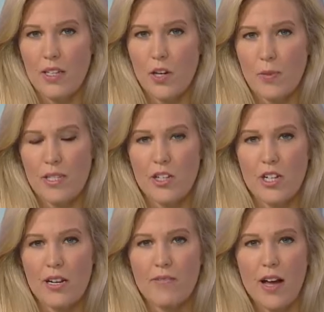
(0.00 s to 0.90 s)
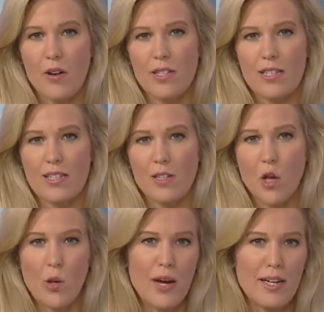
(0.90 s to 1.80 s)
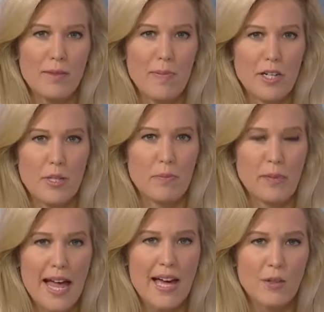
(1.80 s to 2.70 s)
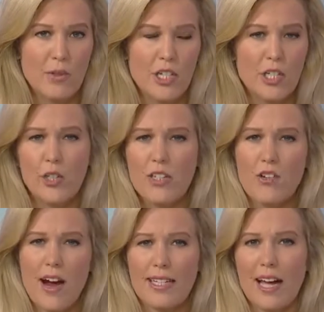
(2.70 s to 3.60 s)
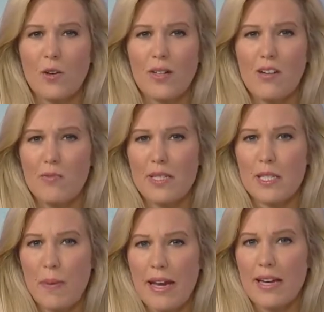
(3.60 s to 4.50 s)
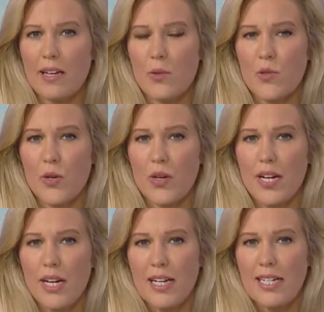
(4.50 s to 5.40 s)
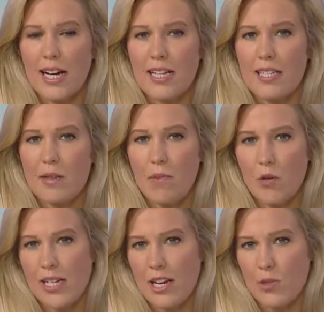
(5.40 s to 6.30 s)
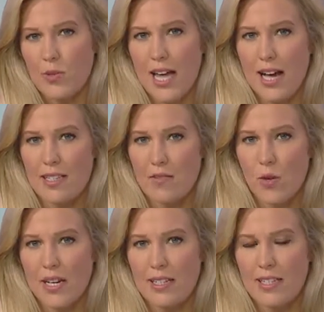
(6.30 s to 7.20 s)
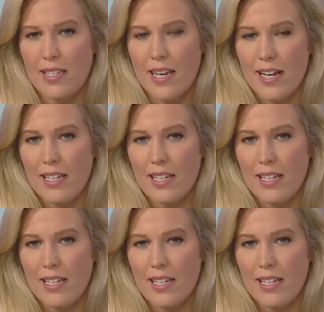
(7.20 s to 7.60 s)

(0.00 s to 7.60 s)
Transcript: The opposition unveiled its long-awaited budget plan, which includes a crackdown on government spending and also targets multinational tax avoidance.